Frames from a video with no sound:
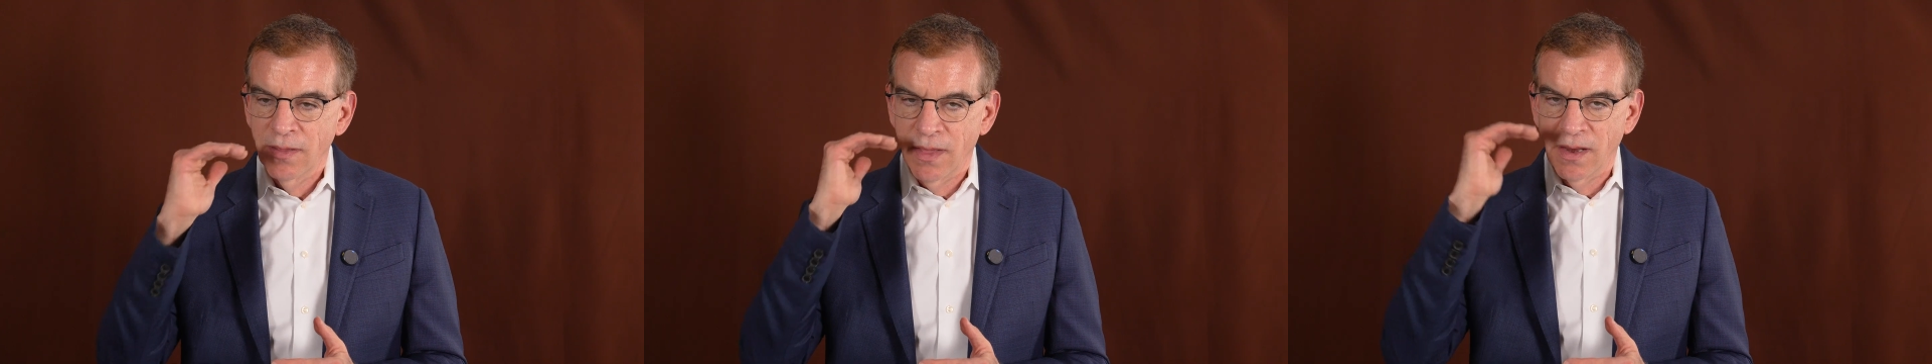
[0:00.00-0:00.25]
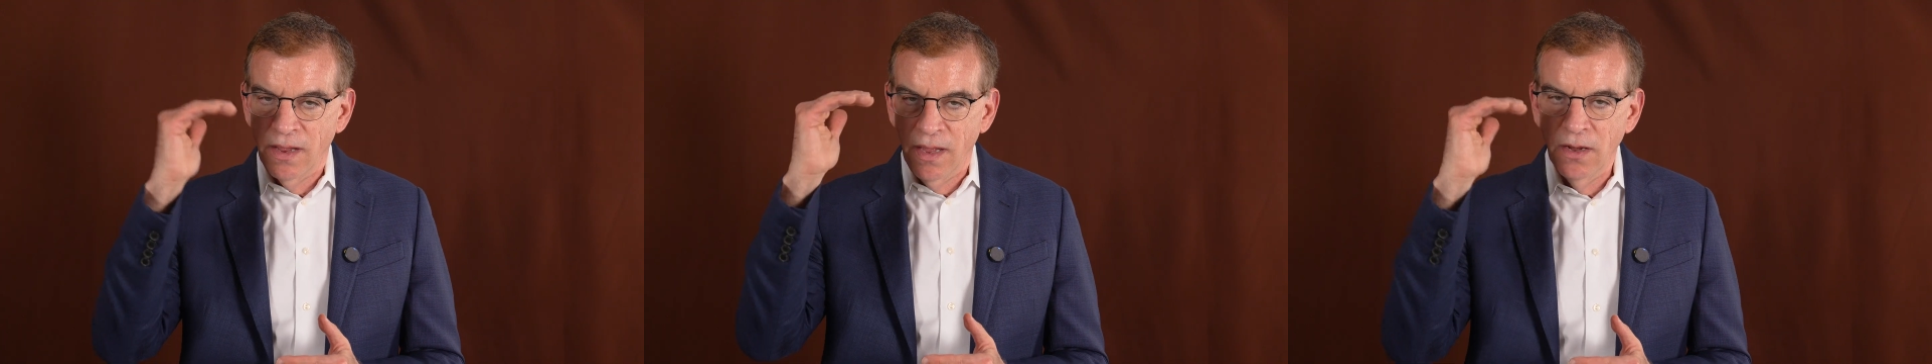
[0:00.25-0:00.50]

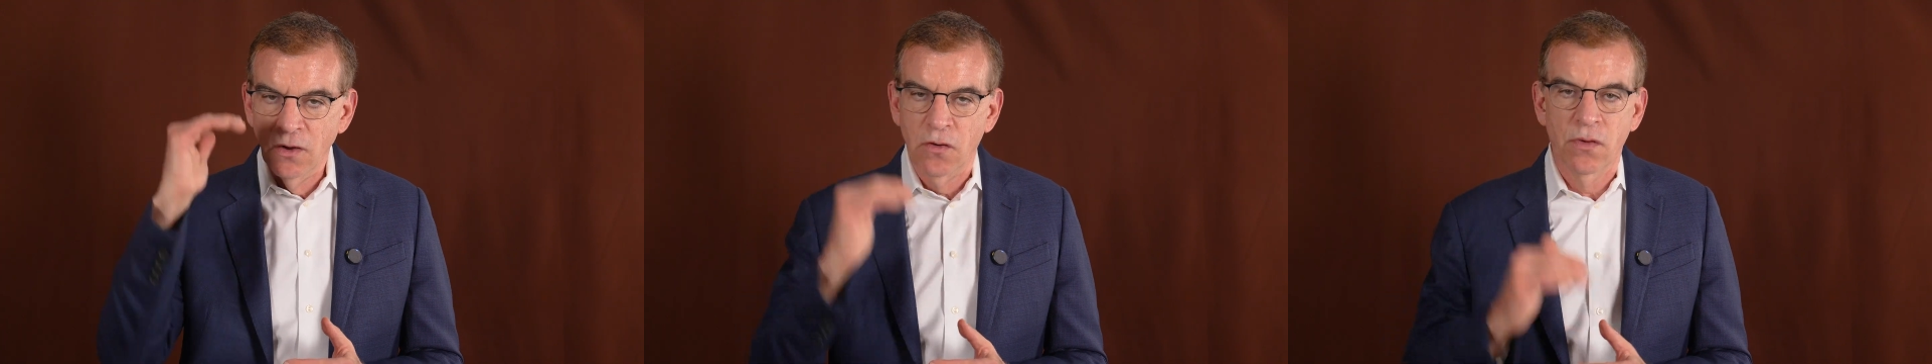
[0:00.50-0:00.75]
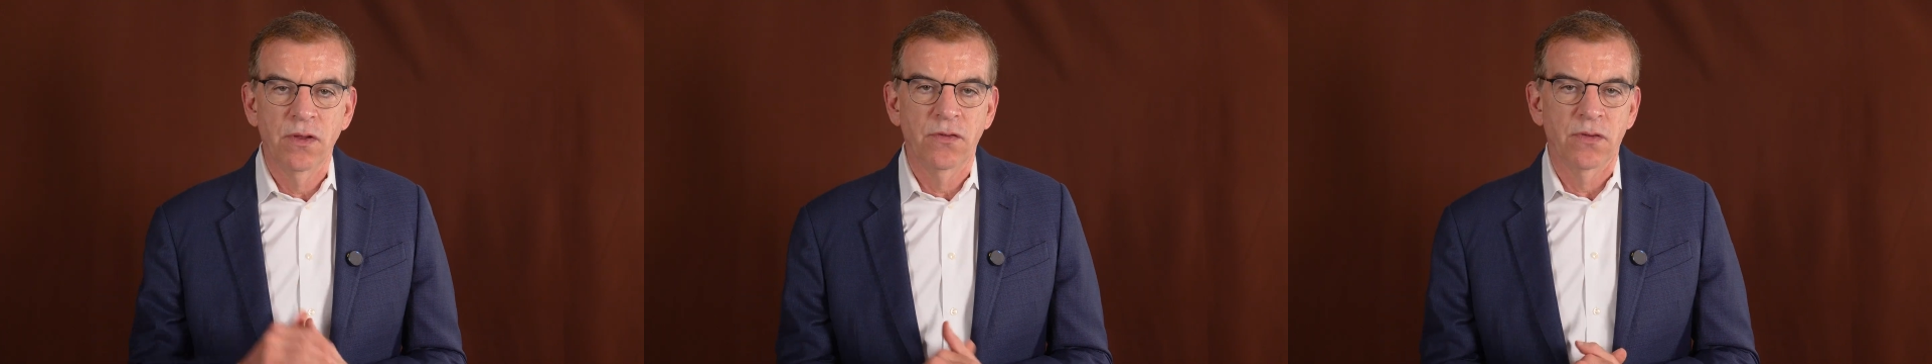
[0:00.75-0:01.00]
that
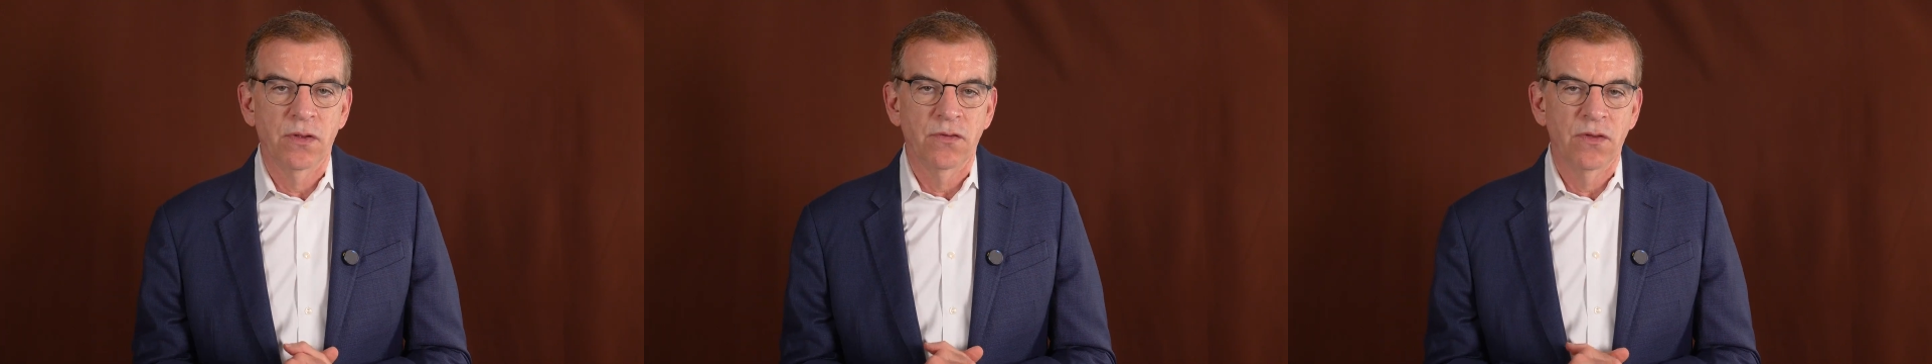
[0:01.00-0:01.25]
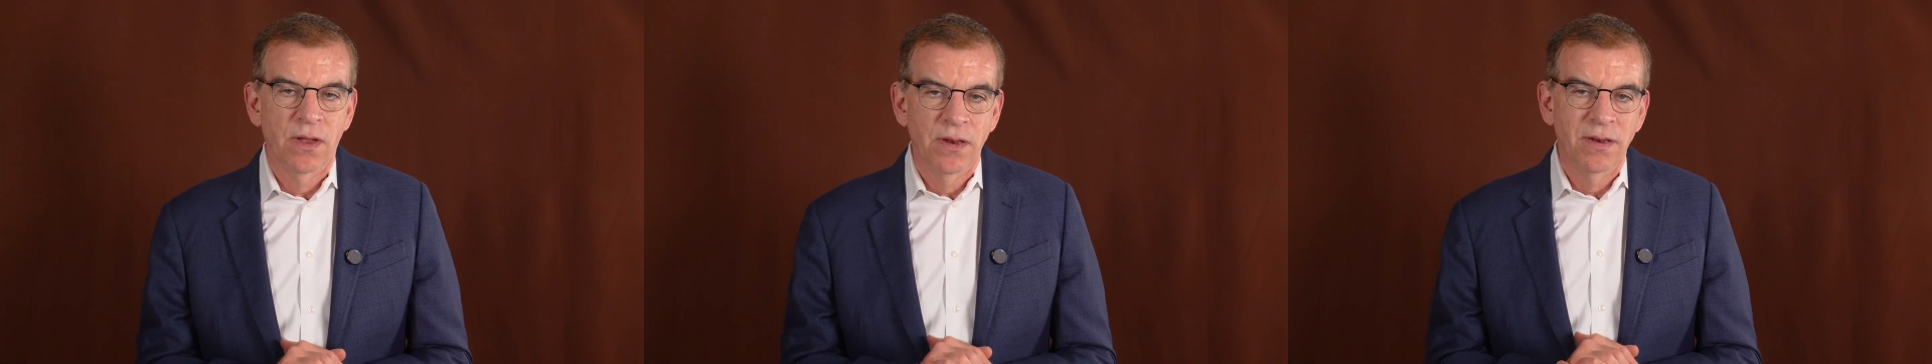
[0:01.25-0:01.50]

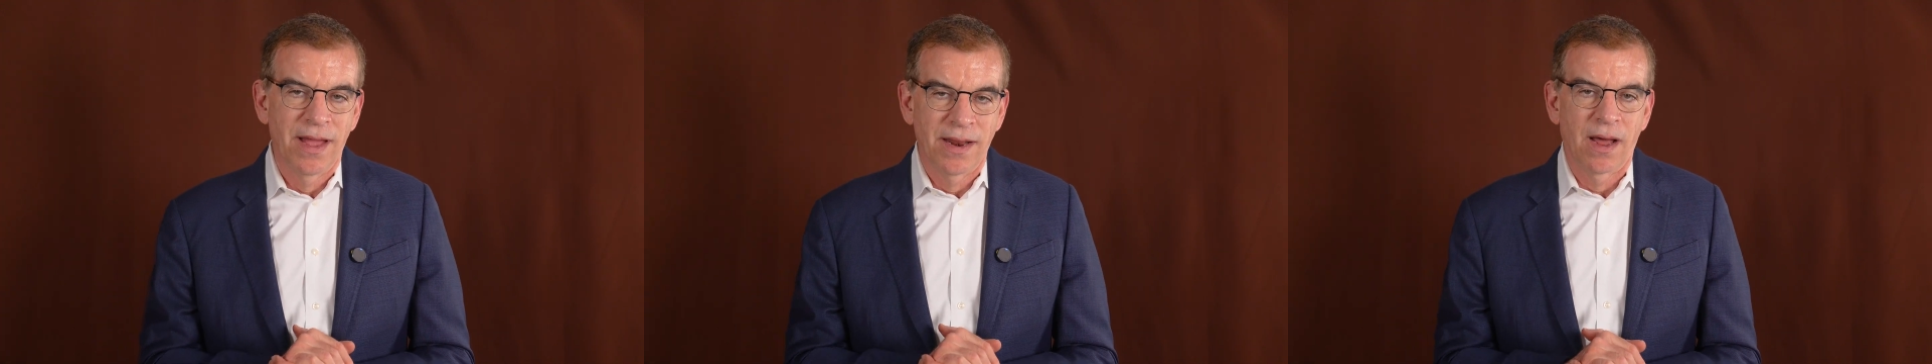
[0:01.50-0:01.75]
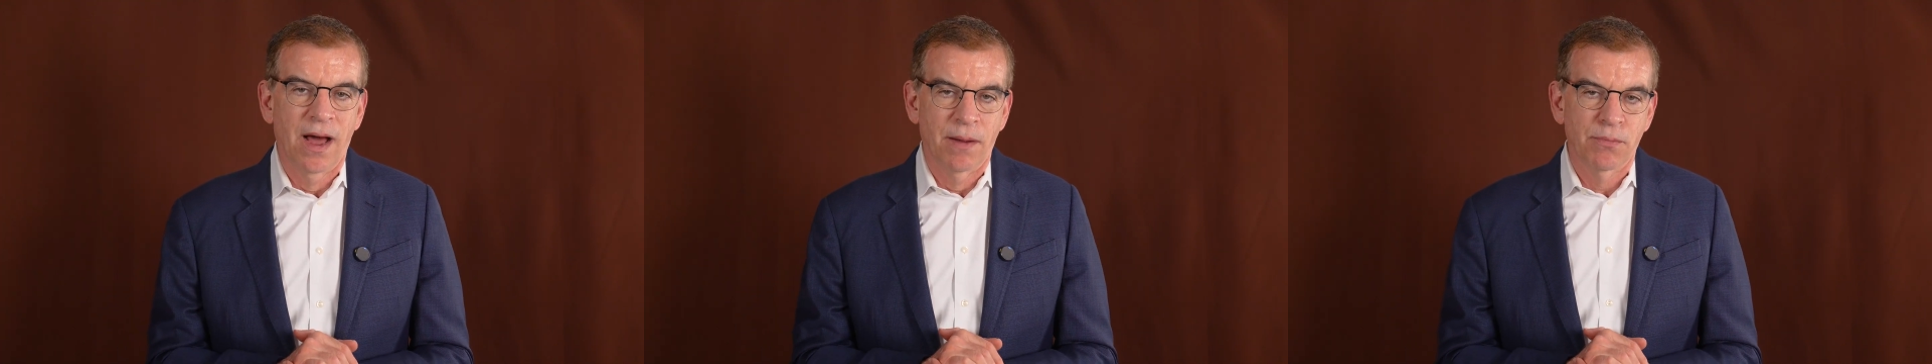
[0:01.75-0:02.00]
increases net
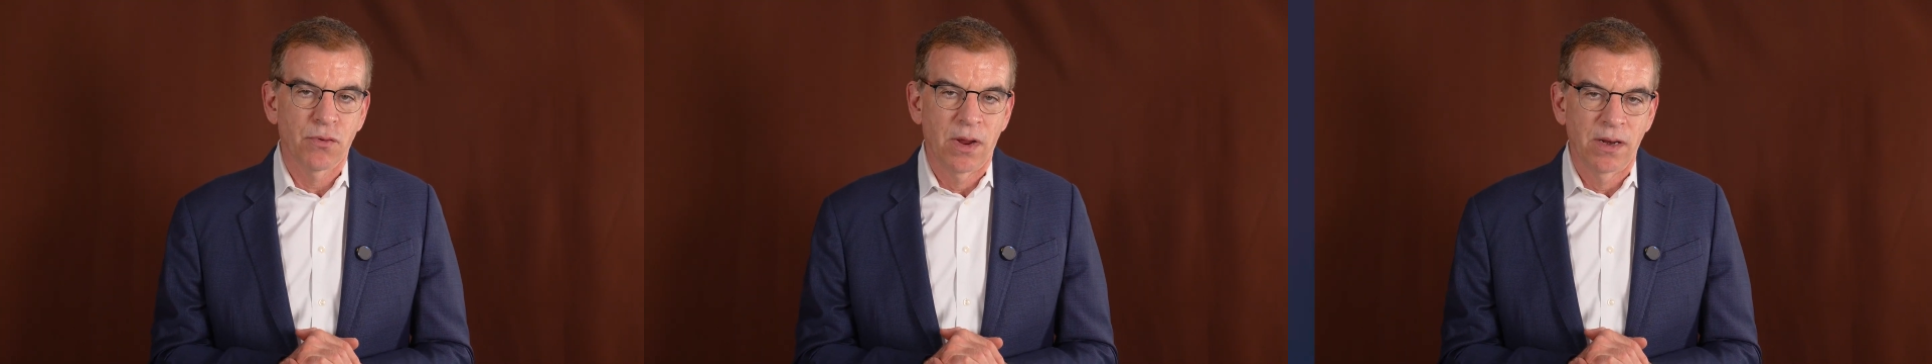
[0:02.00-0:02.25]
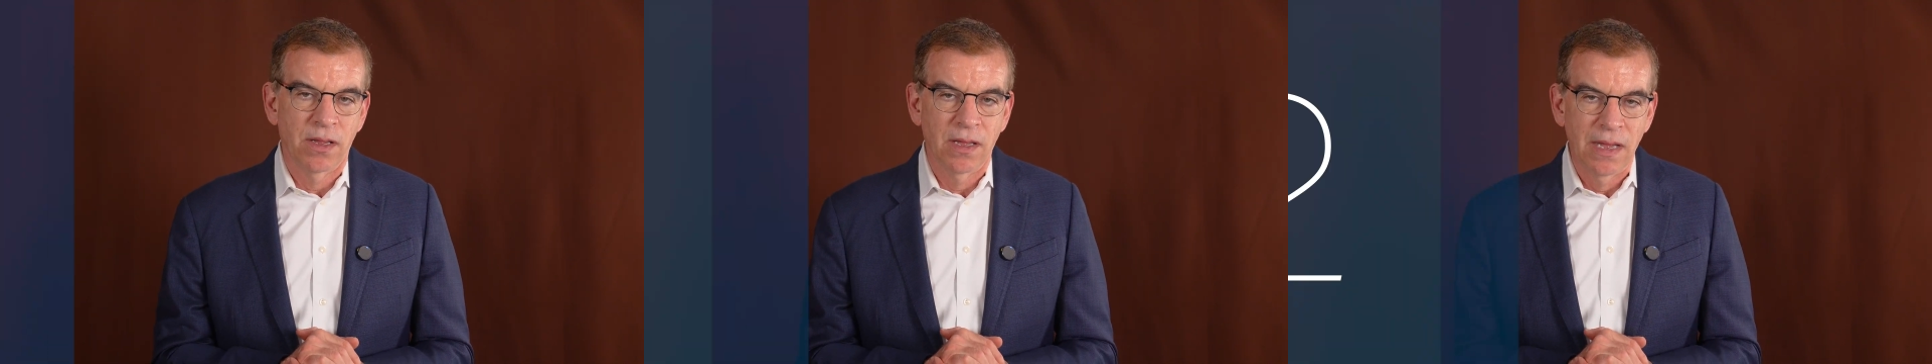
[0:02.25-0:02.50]
operating